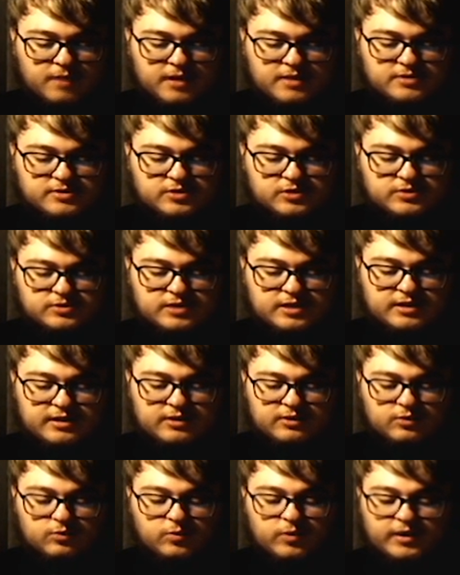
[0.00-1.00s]
by
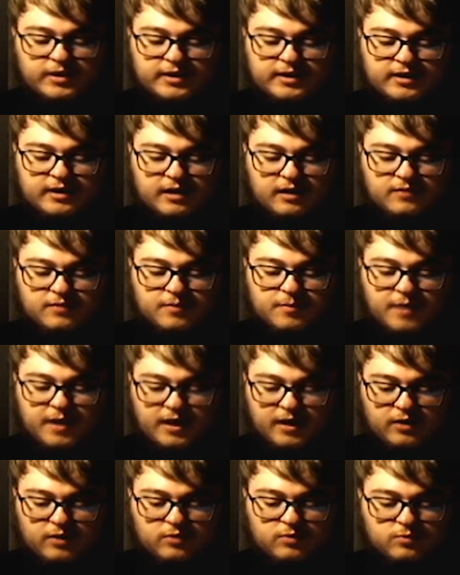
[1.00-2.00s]
associating the ringing of a
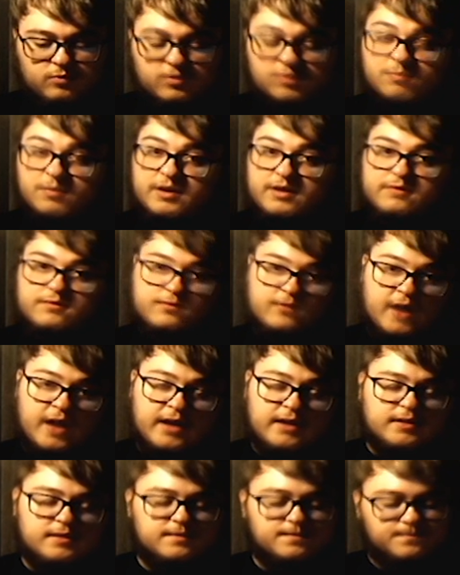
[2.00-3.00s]
bell with being
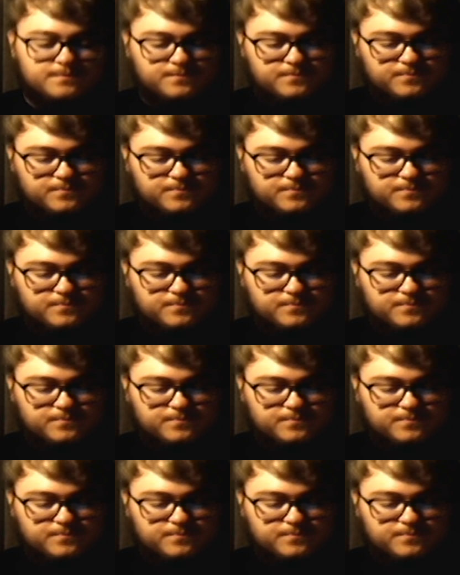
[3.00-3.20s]
fed.